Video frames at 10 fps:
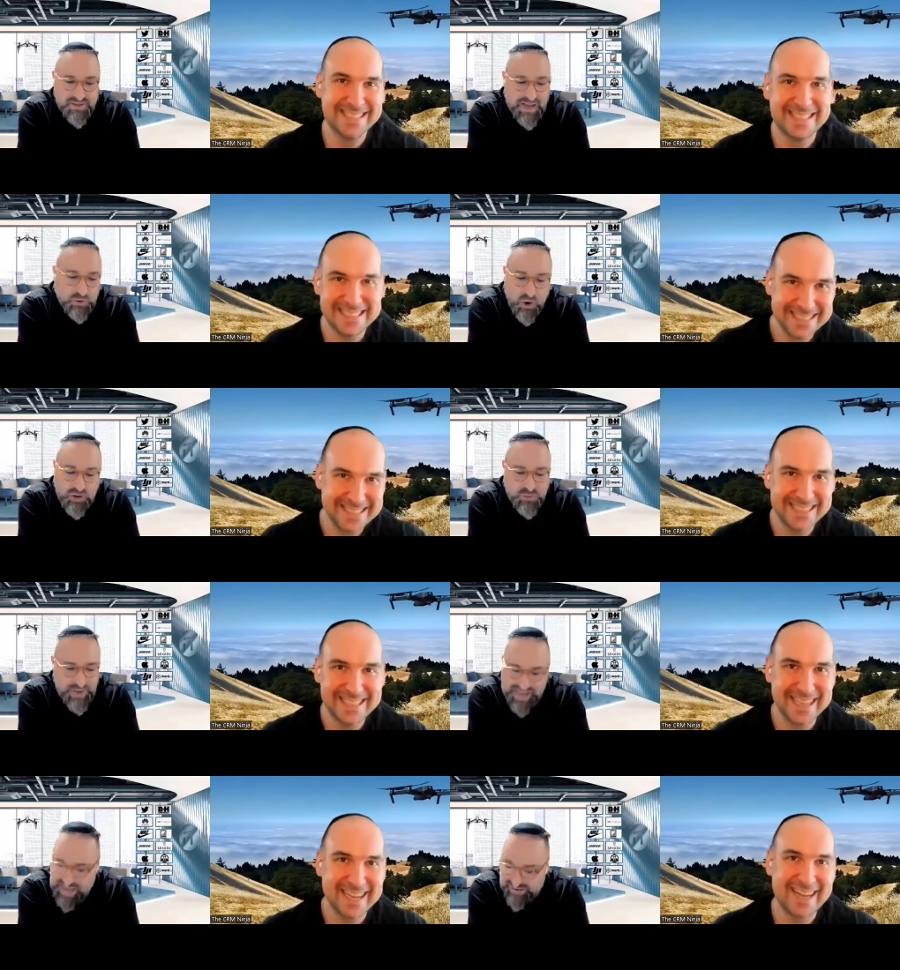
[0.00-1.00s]
Speaker 1: How long do
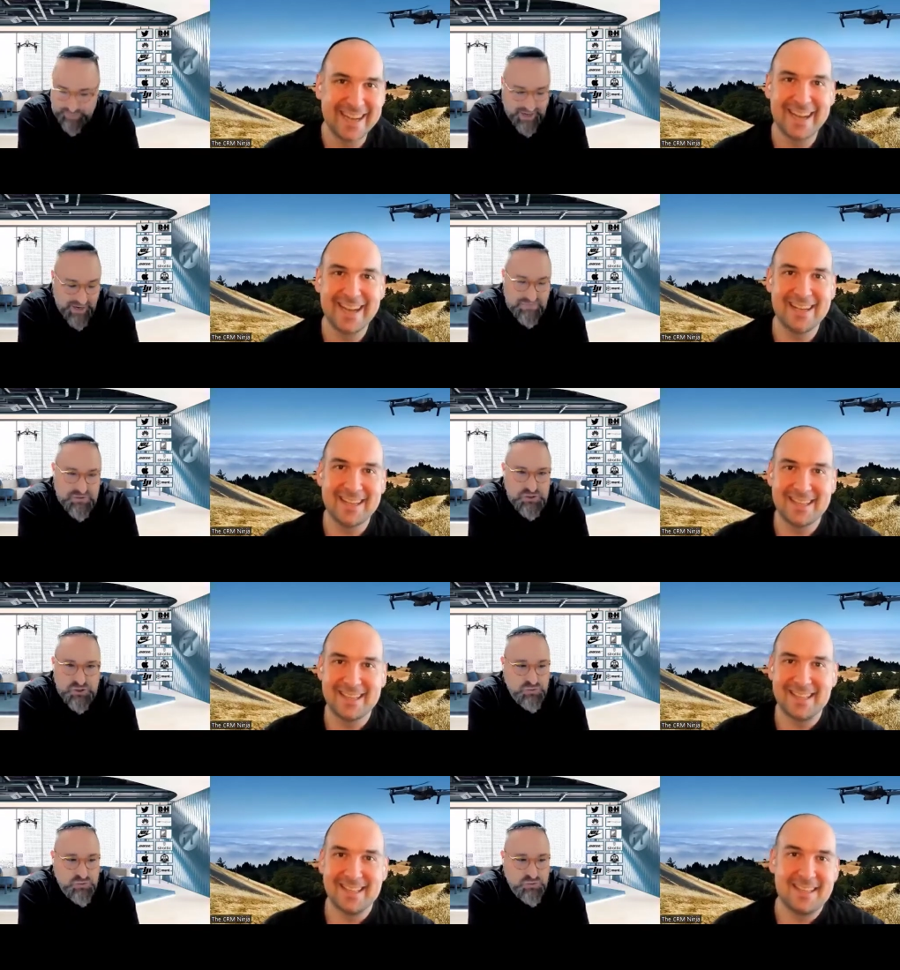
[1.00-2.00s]
we have, man? I have to
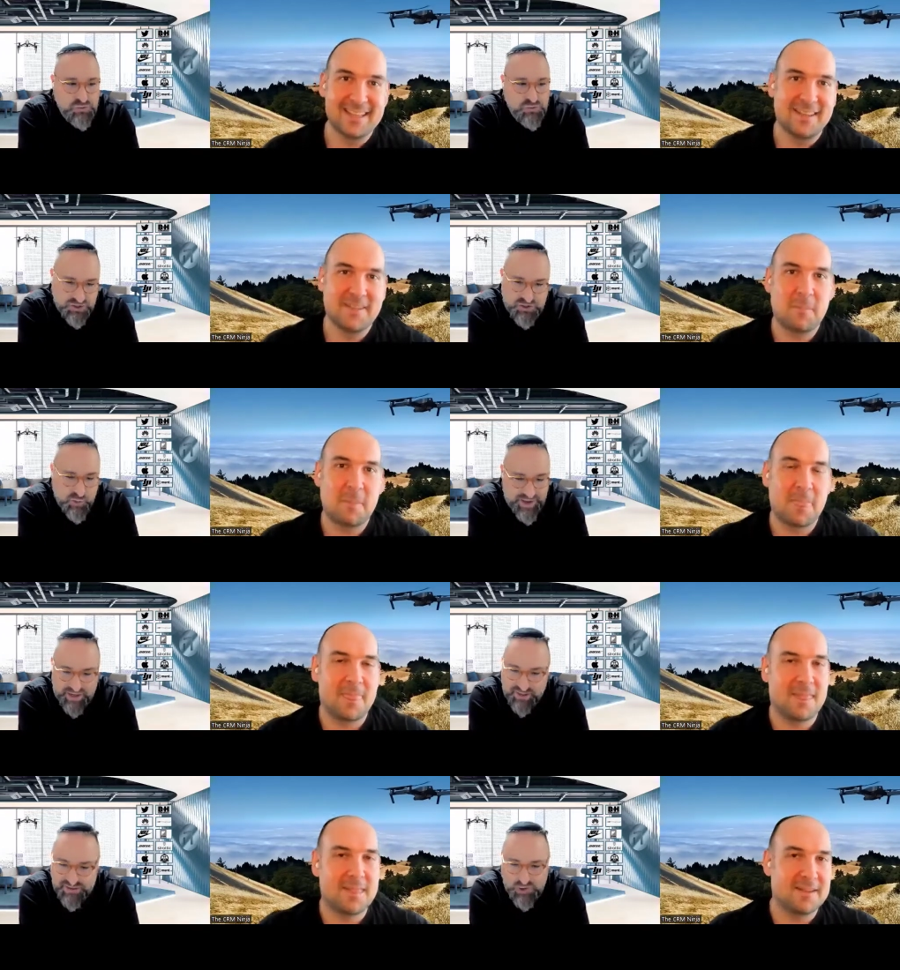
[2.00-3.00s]
choose because there's so
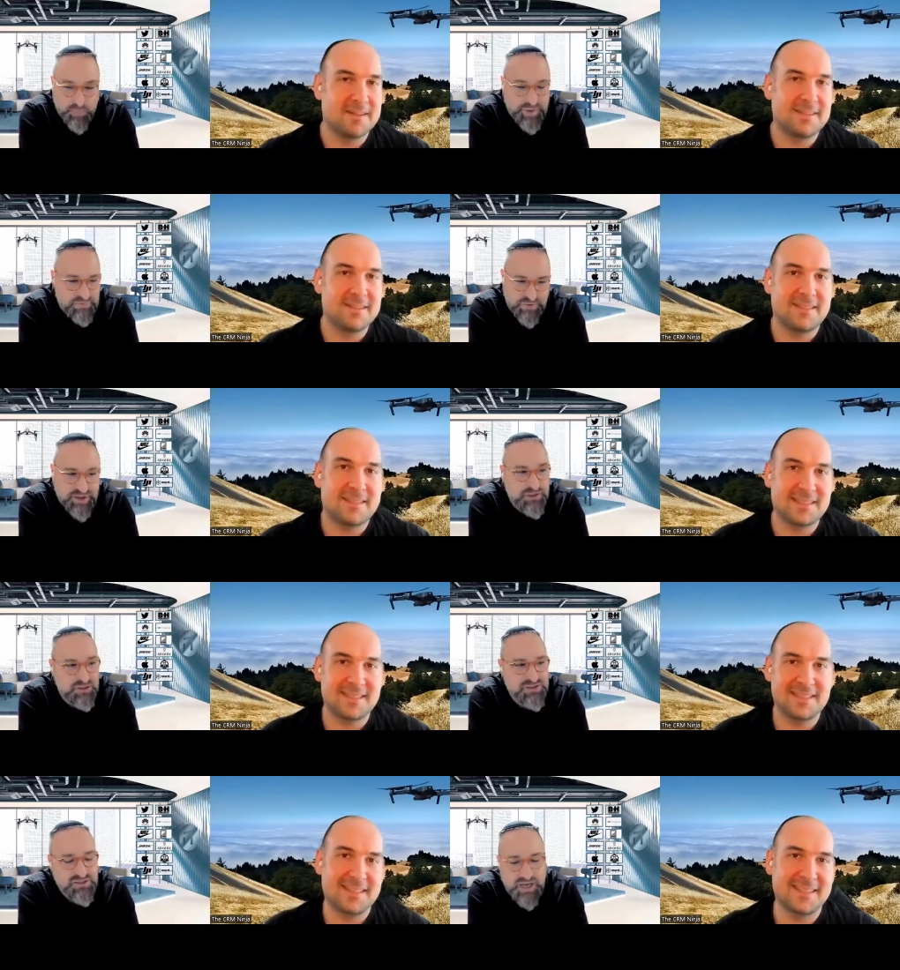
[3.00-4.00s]
many, so many
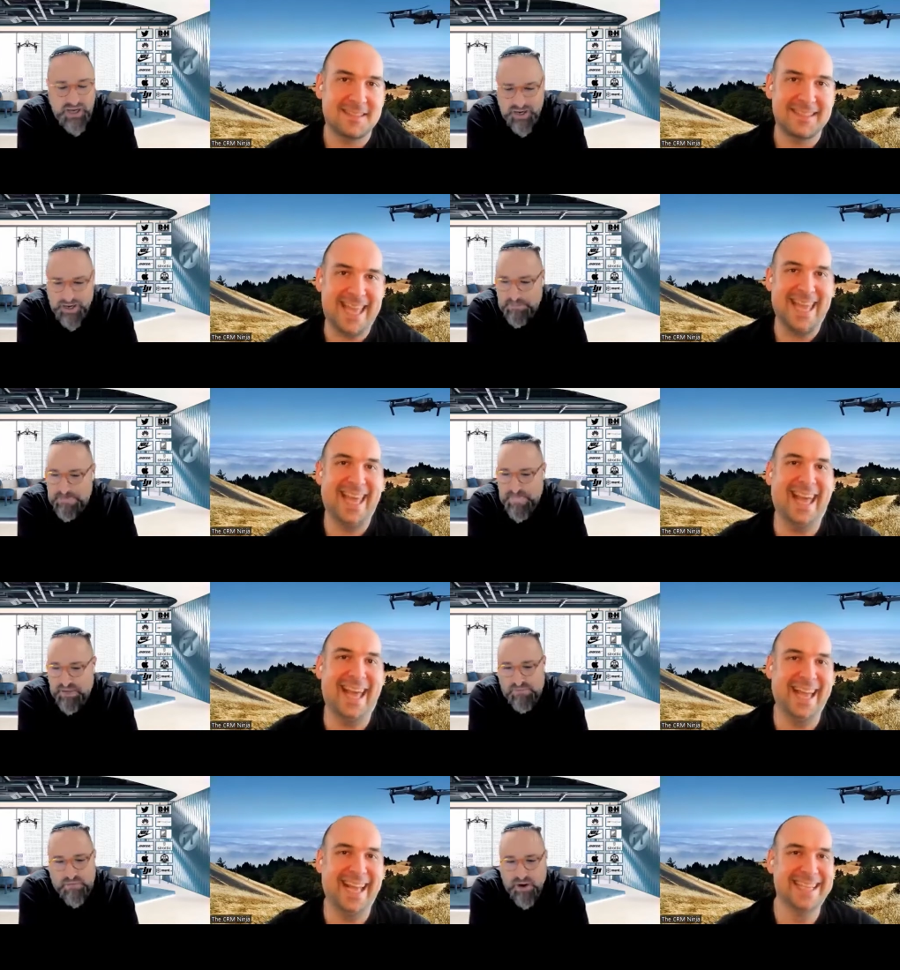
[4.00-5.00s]
failures. Um,
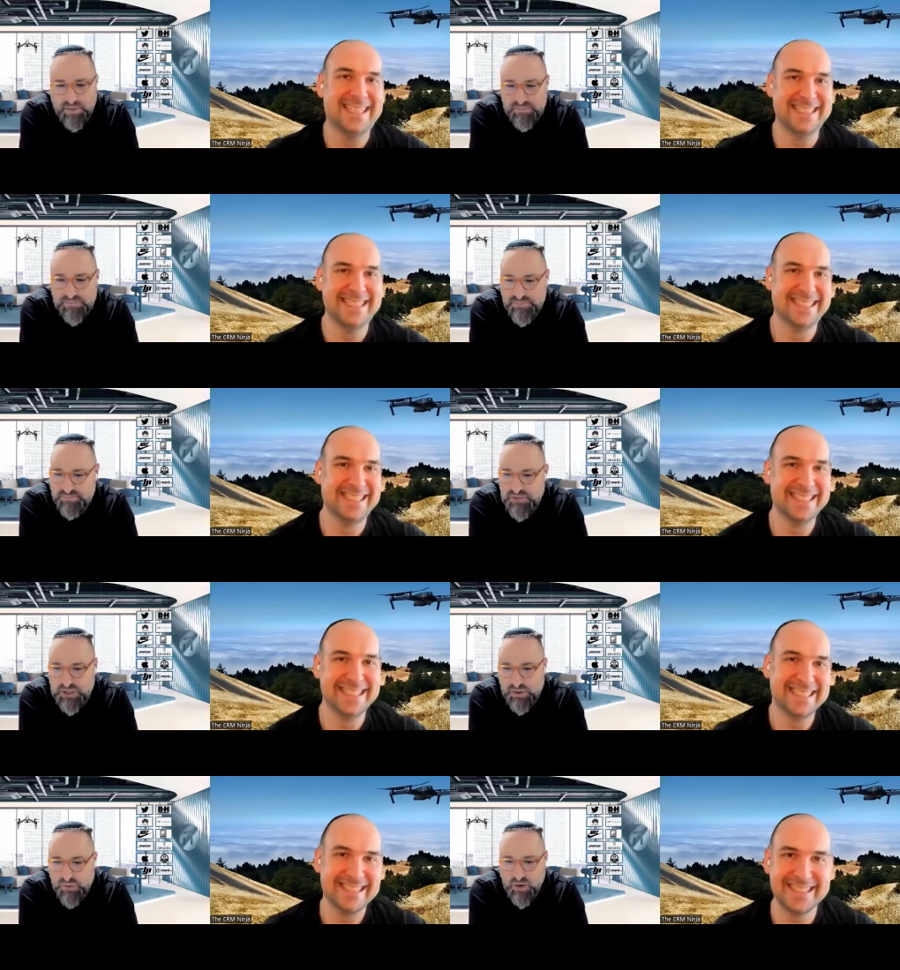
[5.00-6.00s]
from you
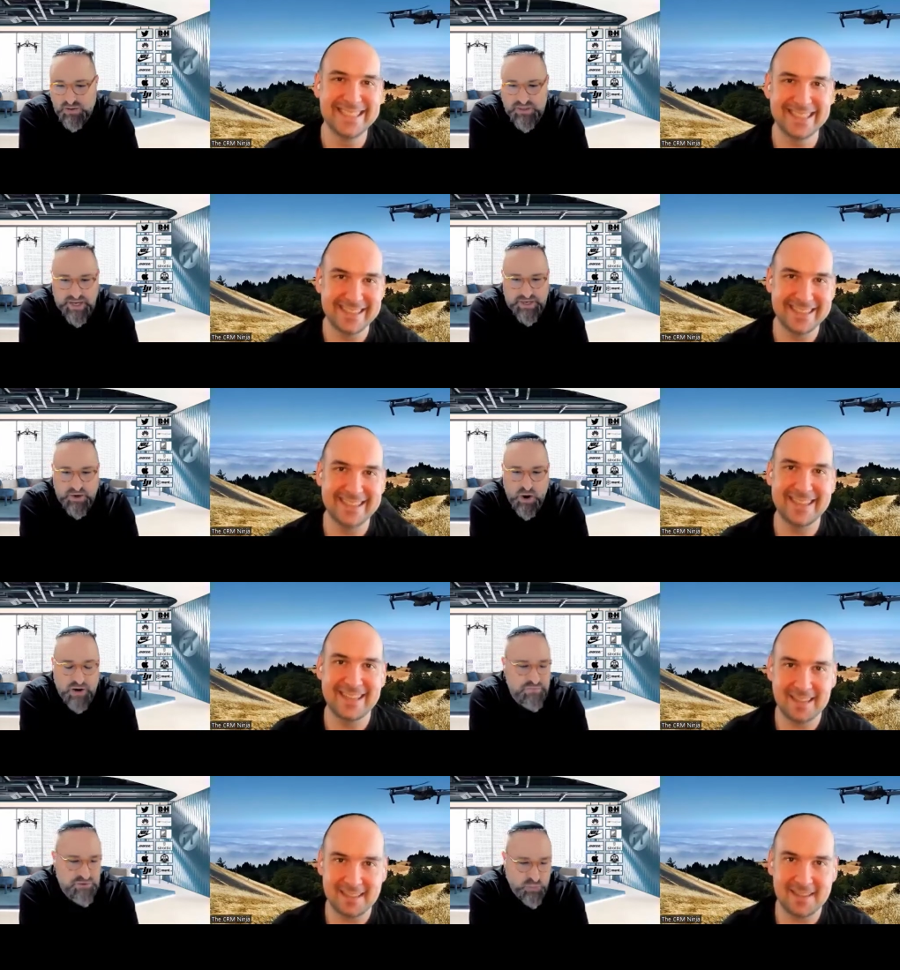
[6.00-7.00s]
know getting an
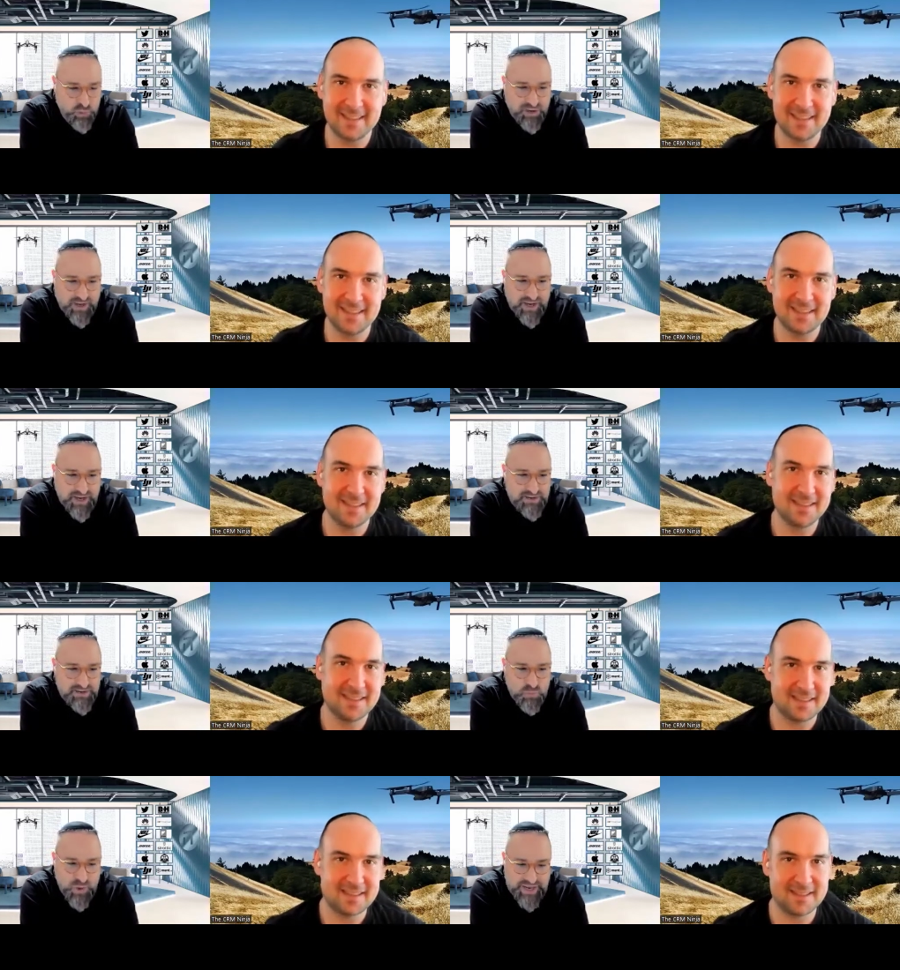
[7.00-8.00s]
offer to work at
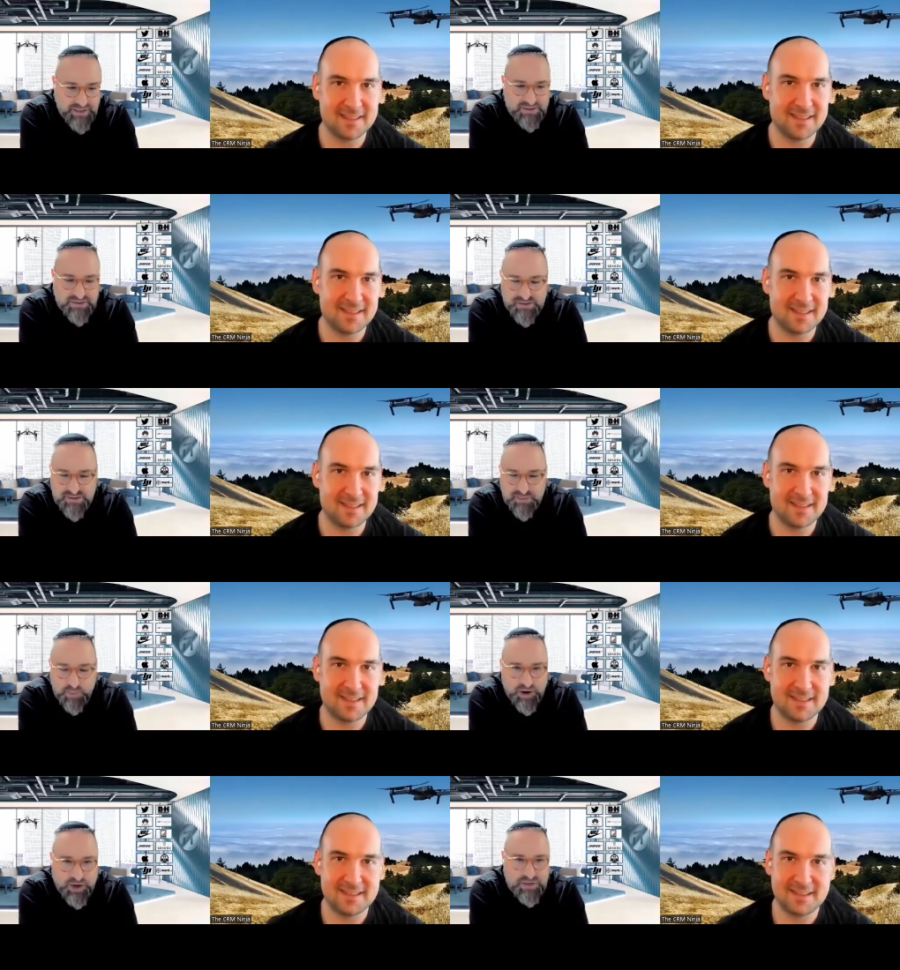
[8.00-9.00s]
Waze in the
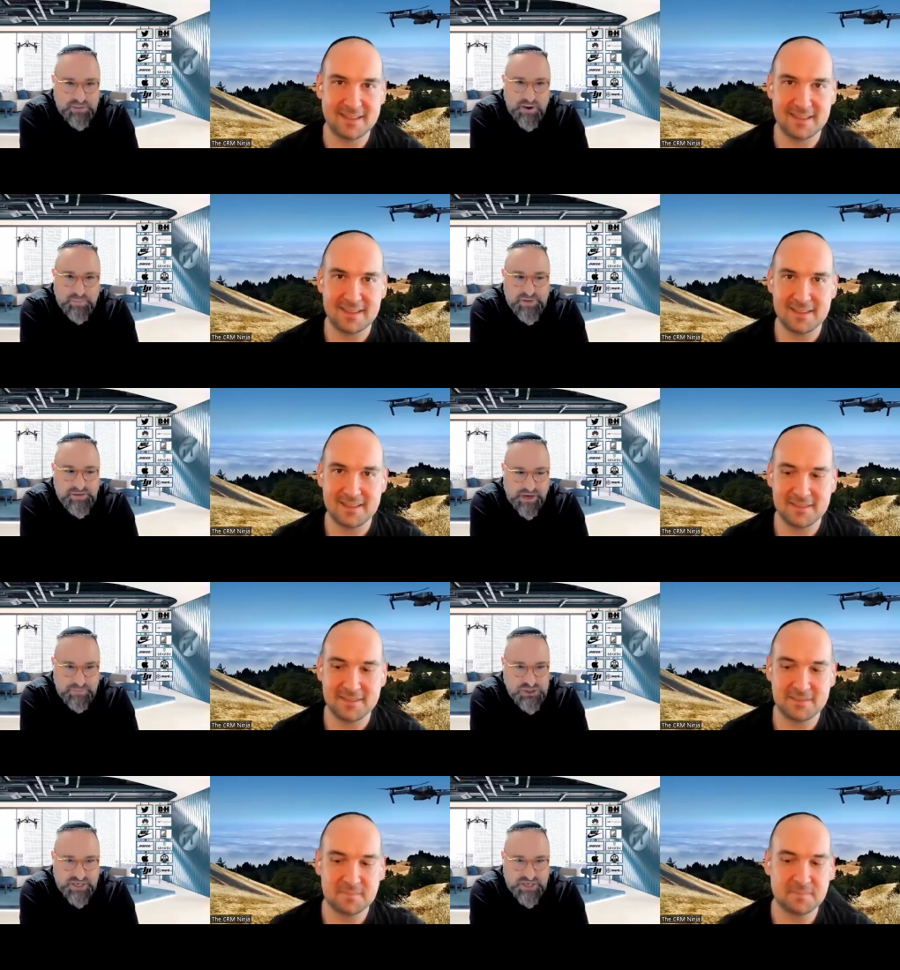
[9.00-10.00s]
marketing department that I
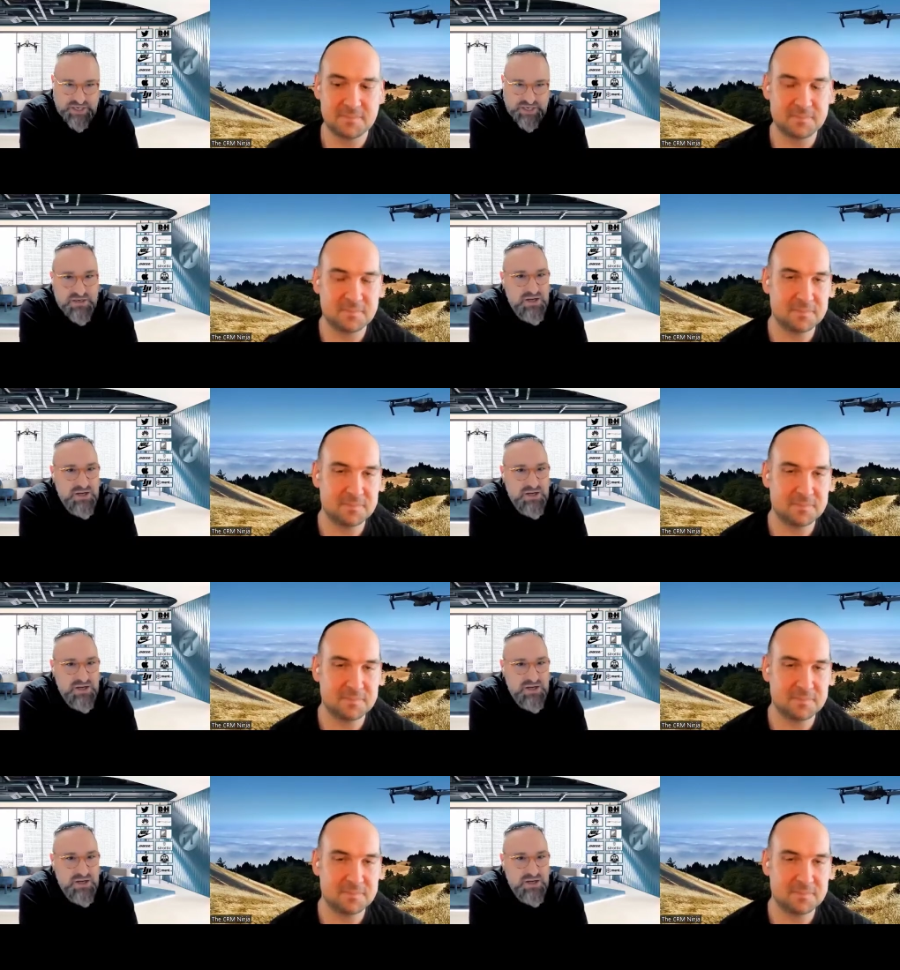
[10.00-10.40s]
rejected,